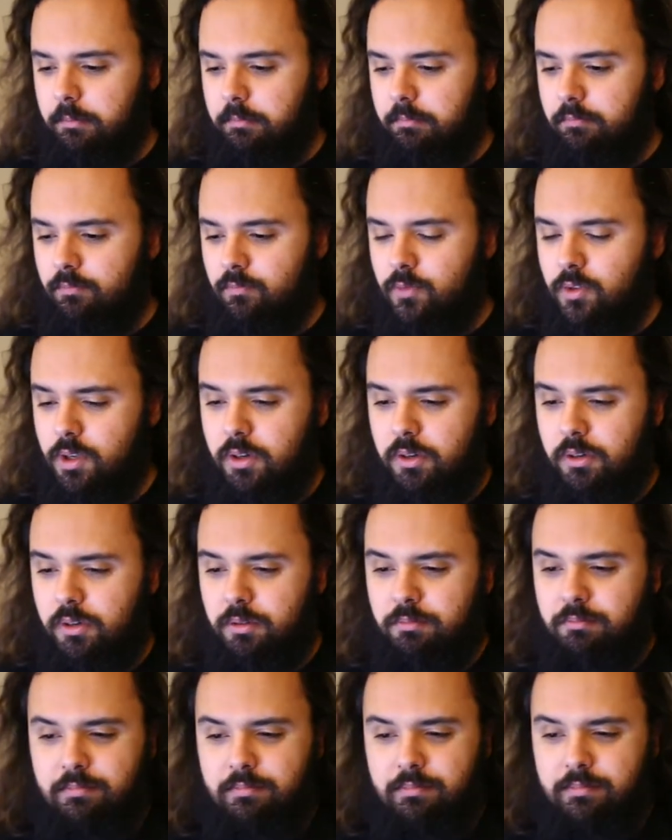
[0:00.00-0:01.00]

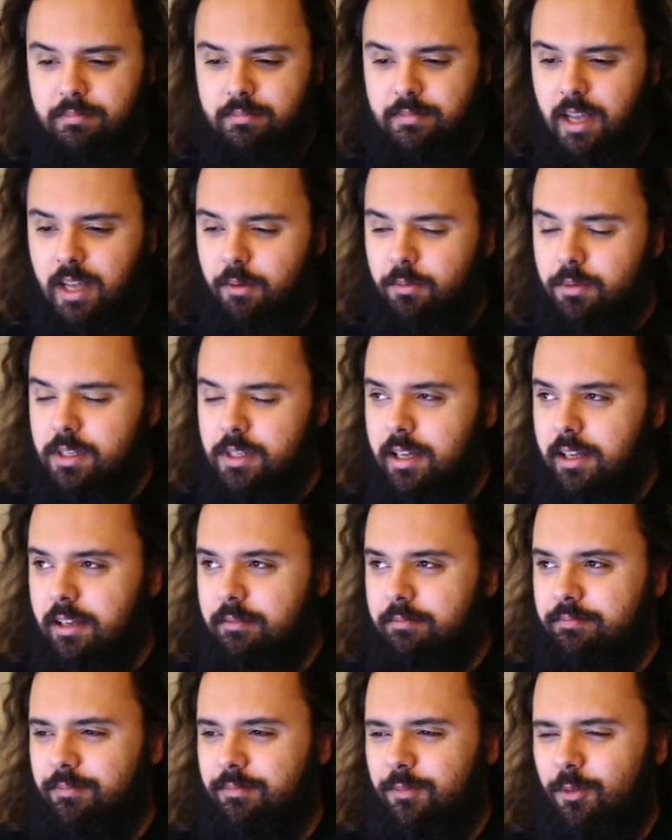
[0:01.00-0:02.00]
so I was like,
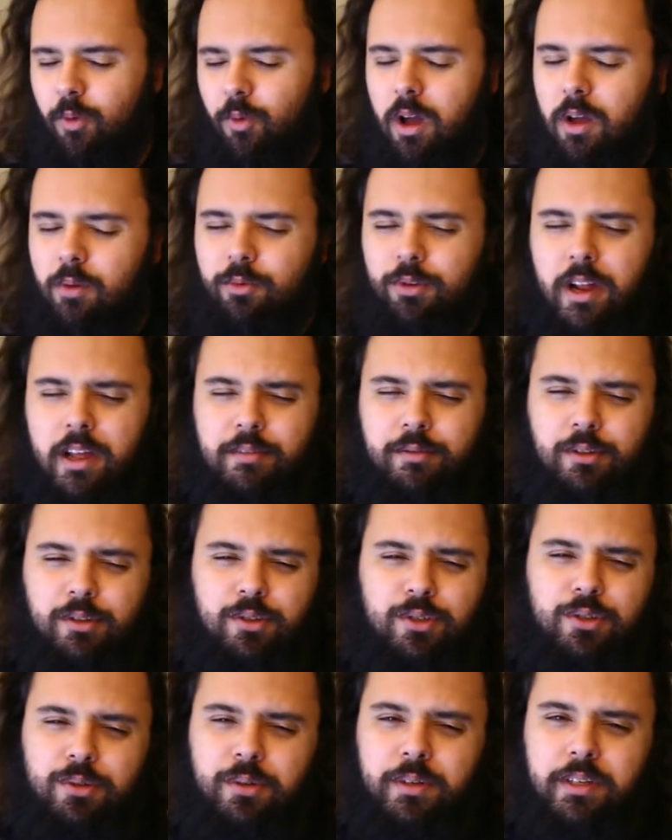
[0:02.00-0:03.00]
why would I even
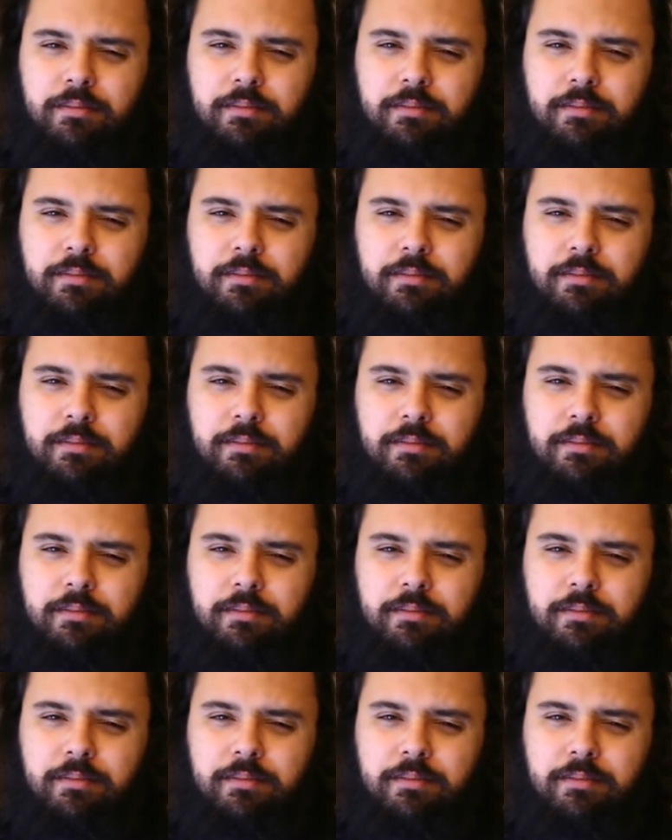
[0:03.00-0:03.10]
do it?